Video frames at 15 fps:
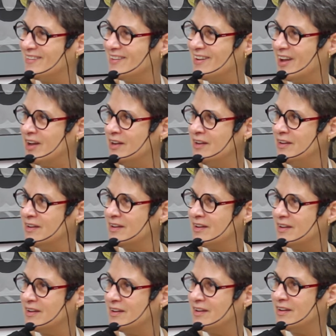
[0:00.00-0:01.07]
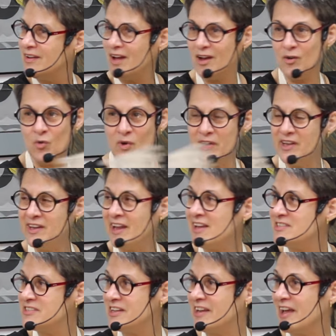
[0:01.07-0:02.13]
Okay? I don't want you
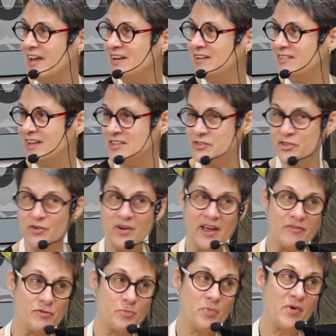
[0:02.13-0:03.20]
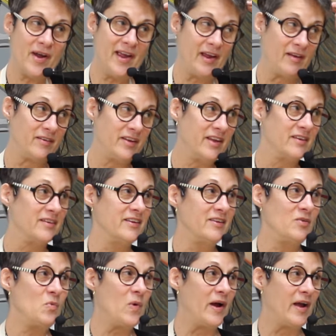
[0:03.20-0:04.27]
guessing at it. That's your left brain getting
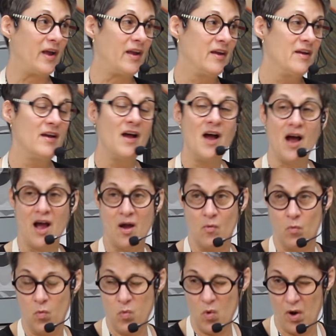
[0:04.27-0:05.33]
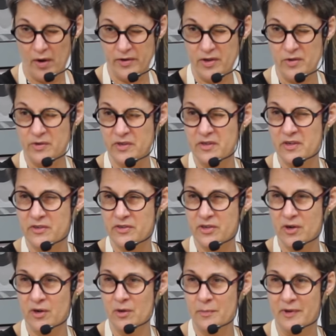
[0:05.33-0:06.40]
in the way. I want you to
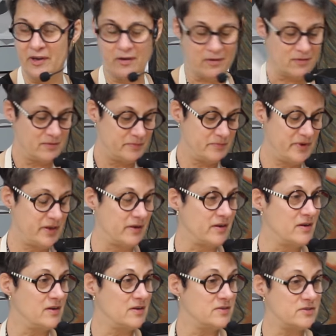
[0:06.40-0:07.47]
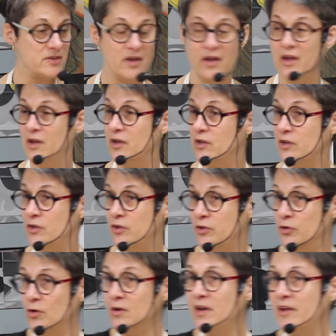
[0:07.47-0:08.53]
determine because
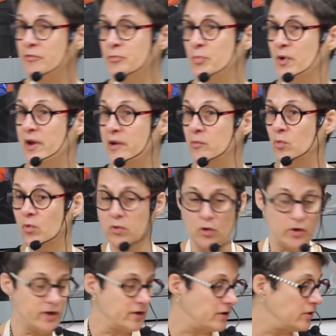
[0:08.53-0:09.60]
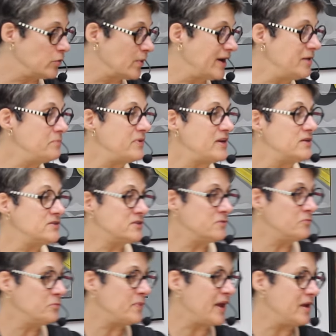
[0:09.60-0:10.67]
your left brain will look at a gray piece
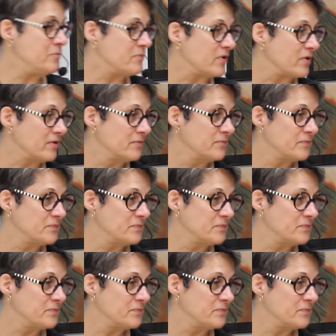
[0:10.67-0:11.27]
of paper